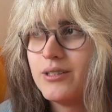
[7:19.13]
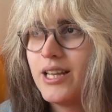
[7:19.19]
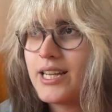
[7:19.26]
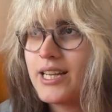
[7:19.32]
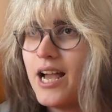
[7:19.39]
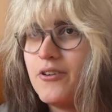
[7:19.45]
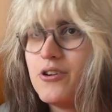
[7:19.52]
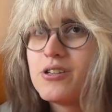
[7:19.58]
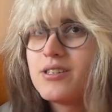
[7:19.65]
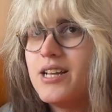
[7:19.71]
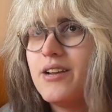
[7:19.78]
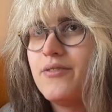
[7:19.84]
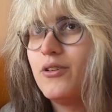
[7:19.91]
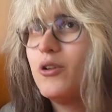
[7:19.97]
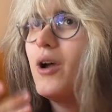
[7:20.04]
Like I
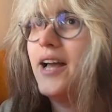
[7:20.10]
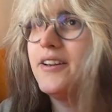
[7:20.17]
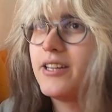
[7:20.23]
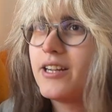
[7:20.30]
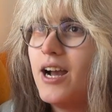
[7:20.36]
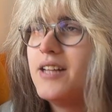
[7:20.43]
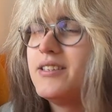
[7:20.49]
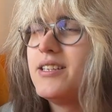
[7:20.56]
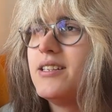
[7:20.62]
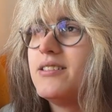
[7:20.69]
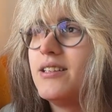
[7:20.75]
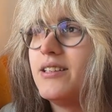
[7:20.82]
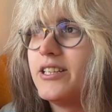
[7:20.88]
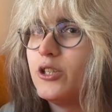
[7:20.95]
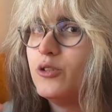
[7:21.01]
understand if you had the content
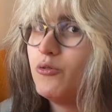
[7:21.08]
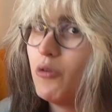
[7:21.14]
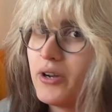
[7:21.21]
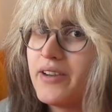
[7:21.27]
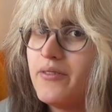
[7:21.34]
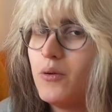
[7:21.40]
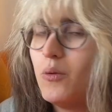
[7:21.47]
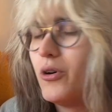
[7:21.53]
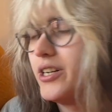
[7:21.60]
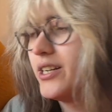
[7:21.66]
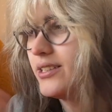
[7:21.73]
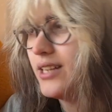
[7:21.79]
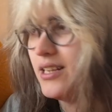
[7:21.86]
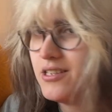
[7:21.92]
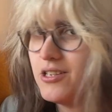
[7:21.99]
and like you don't have a
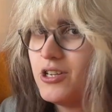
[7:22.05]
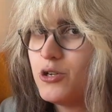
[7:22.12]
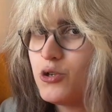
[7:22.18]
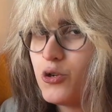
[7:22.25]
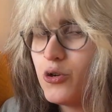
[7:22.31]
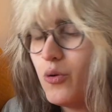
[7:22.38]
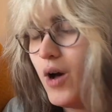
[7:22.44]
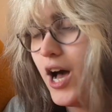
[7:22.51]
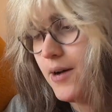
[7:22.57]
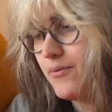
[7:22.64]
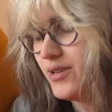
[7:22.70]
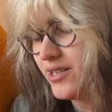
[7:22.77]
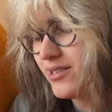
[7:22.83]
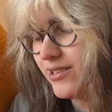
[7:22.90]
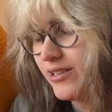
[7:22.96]
warning, that's an issue
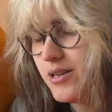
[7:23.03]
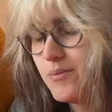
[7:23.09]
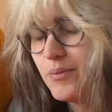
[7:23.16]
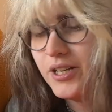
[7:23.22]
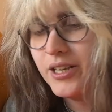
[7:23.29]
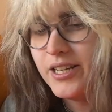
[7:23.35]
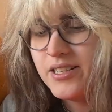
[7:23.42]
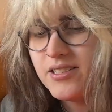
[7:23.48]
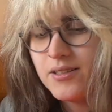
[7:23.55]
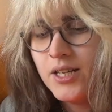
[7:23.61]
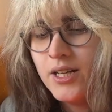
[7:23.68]
obviously, but like